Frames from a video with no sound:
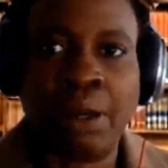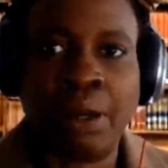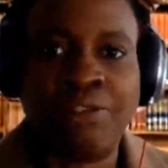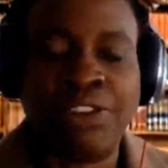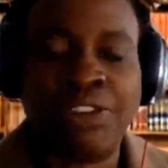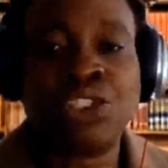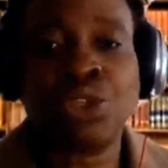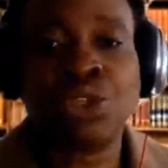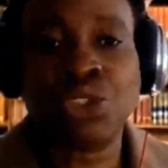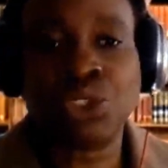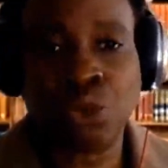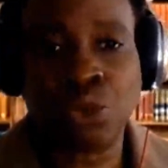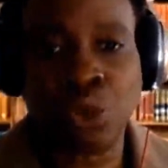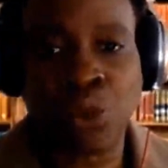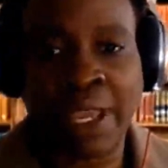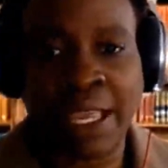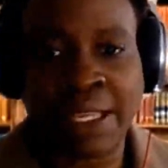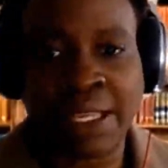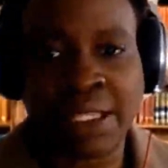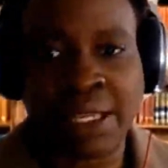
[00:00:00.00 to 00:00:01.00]
Virtual
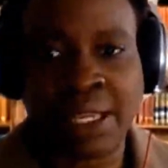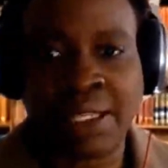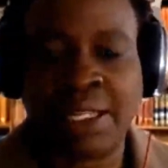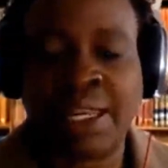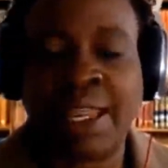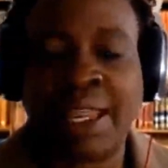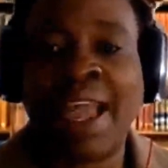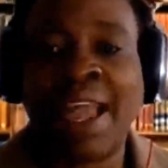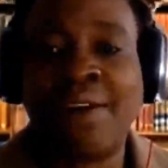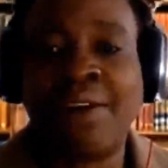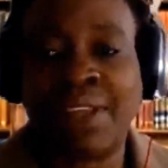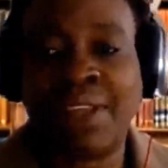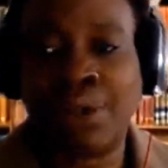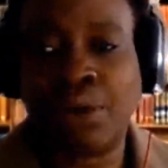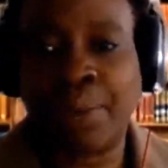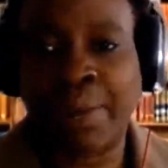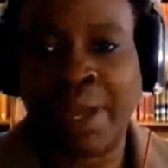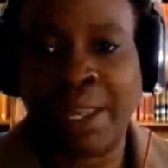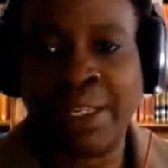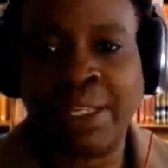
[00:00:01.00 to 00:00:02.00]
school etiquette. And I have
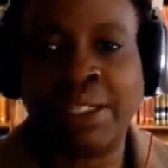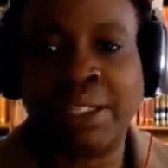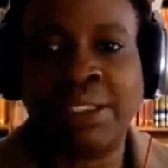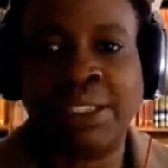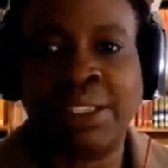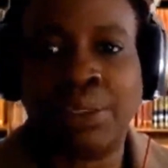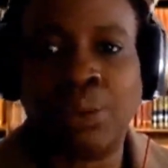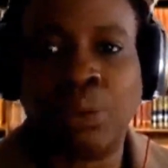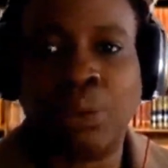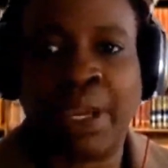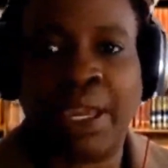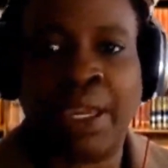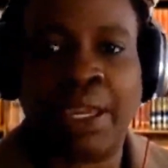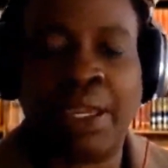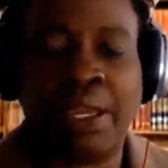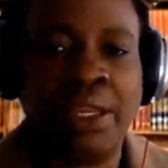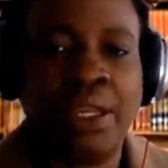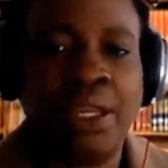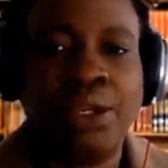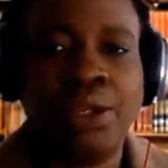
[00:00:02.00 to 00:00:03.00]
that on my LinkedIn
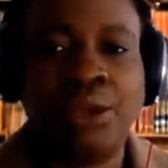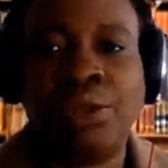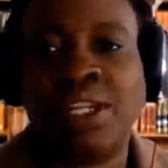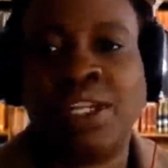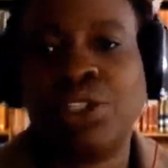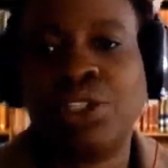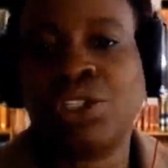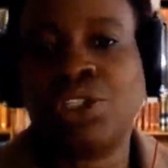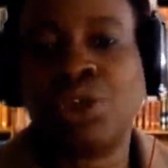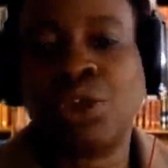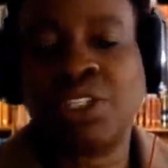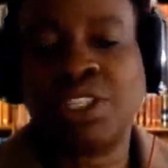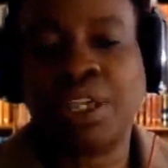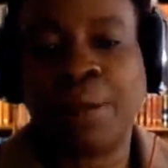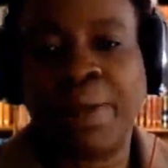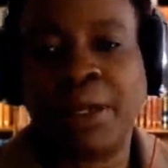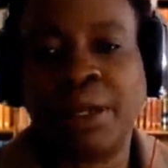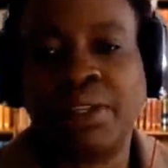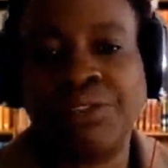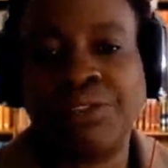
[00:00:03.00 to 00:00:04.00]
where, I just talks
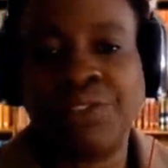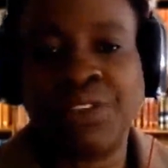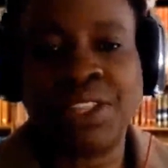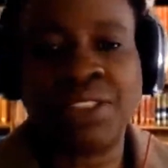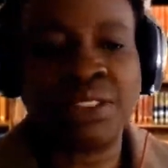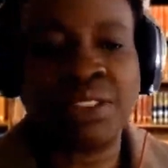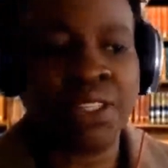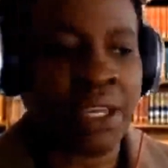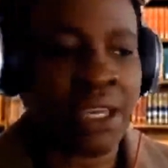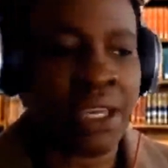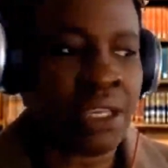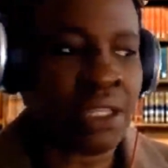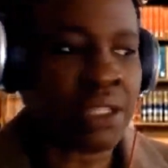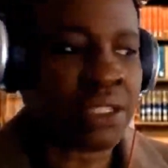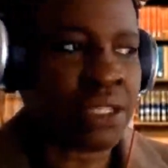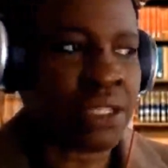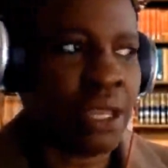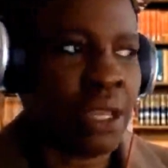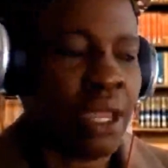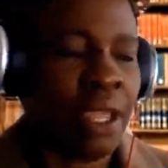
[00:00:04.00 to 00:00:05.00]
about different
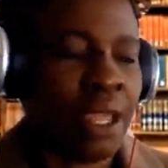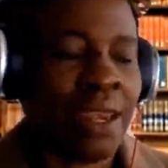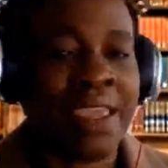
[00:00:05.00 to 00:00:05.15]
things.